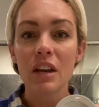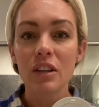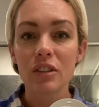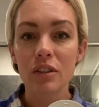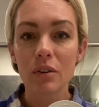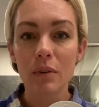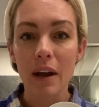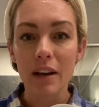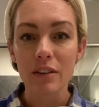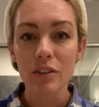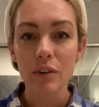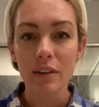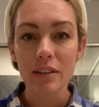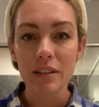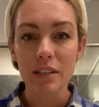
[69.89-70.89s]
So as you
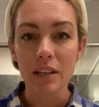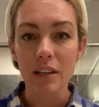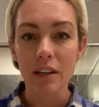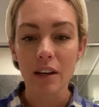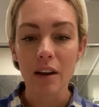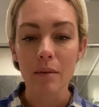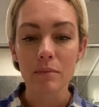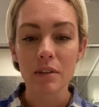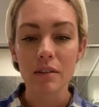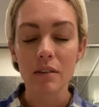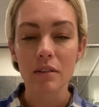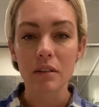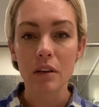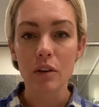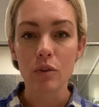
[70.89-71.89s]
can see, it comes in
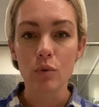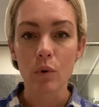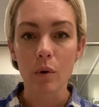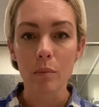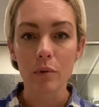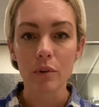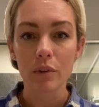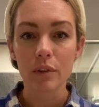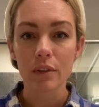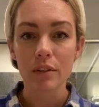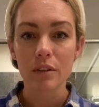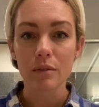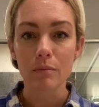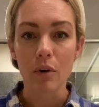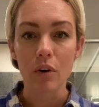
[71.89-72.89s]
this adorable
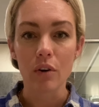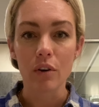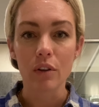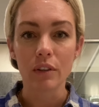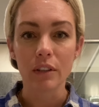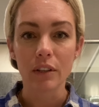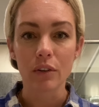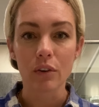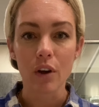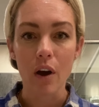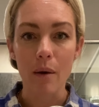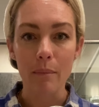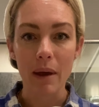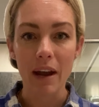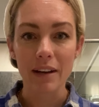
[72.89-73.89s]
small little
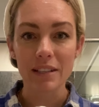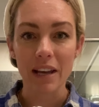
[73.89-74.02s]
compact.